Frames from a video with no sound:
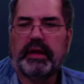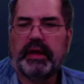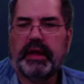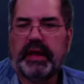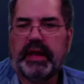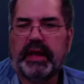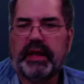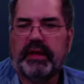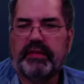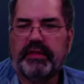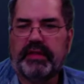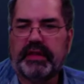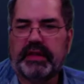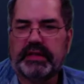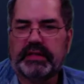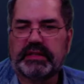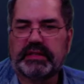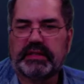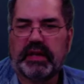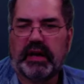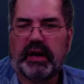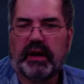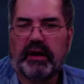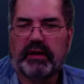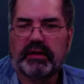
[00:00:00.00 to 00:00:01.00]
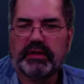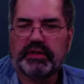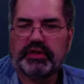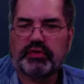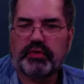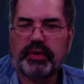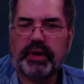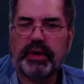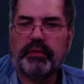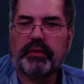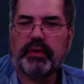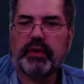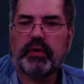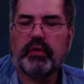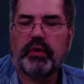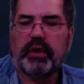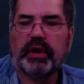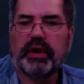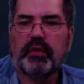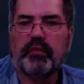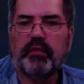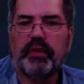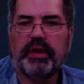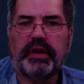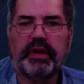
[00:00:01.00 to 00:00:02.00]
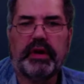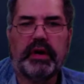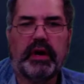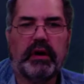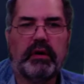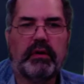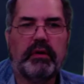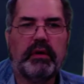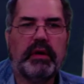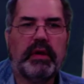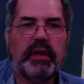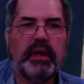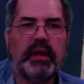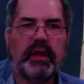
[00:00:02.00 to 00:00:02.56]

in this screen recording window